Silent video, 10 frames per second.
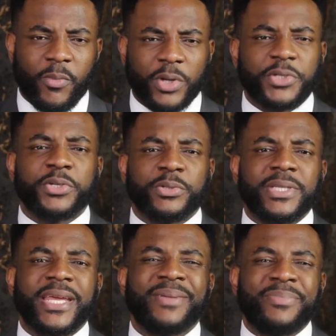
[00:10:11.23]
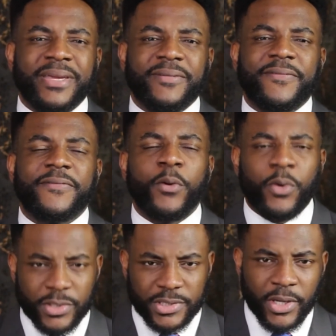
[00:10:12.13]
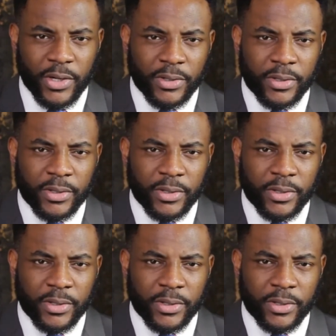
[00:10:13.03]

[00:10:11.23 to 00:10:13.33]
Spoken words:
What should they be focusing on?